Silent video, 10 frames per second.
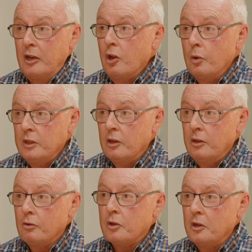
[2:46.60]
knowing
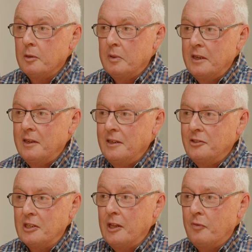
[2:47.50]
that you're going to
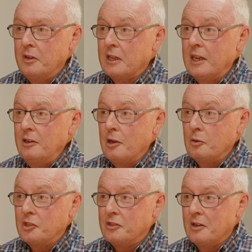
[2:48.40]
be delivering the
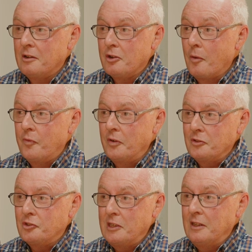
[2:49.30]
keynote at our
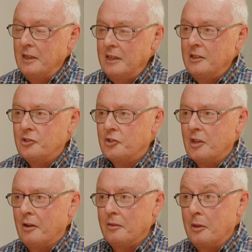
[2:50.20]
conference in
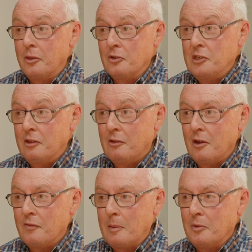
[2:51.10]
Leeds on the 13th
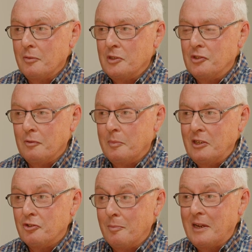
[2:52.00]
of November, which will
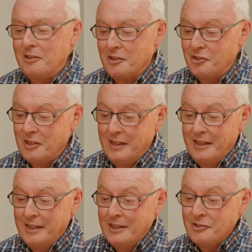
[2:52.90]
be tremendous.
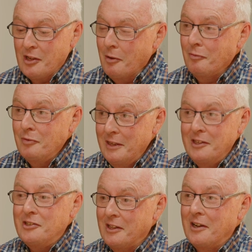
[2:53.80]
So
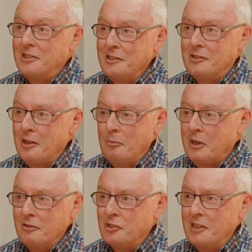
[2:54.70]
really delighted that
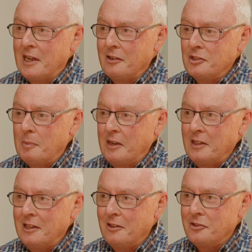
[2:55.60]
we can sit down and
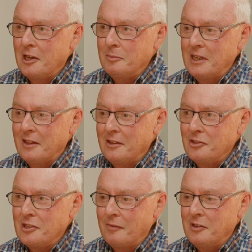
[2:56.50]
spend a little time together this